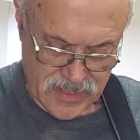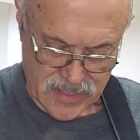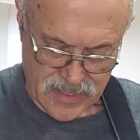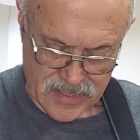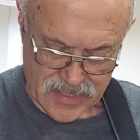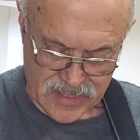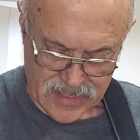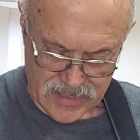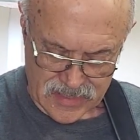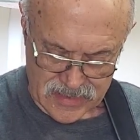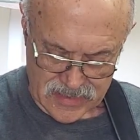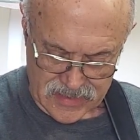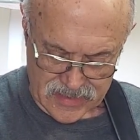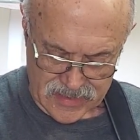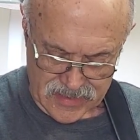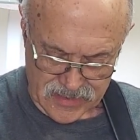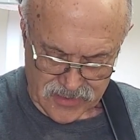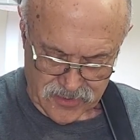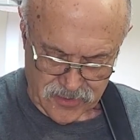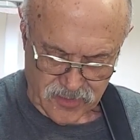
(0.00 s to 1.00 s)

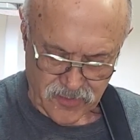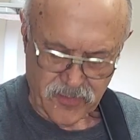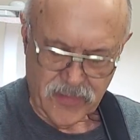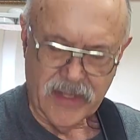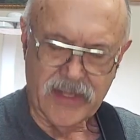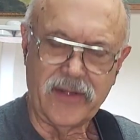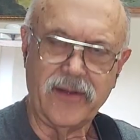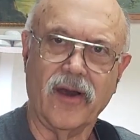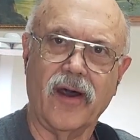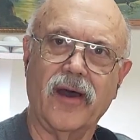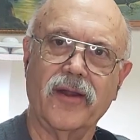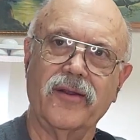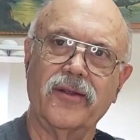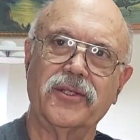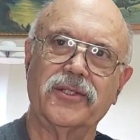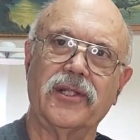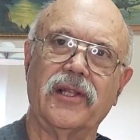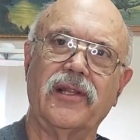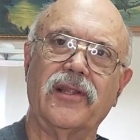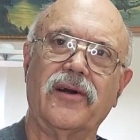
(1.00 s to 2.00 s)
I took my
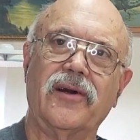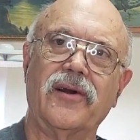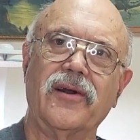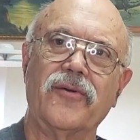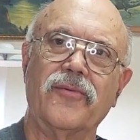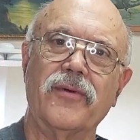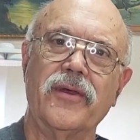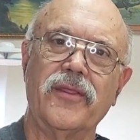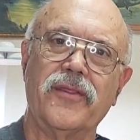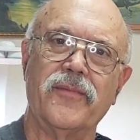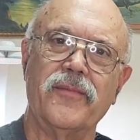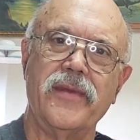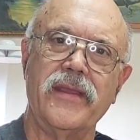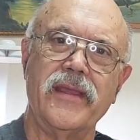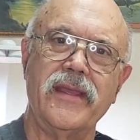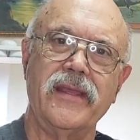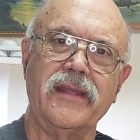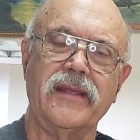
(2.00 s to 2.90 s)
daughters along with me,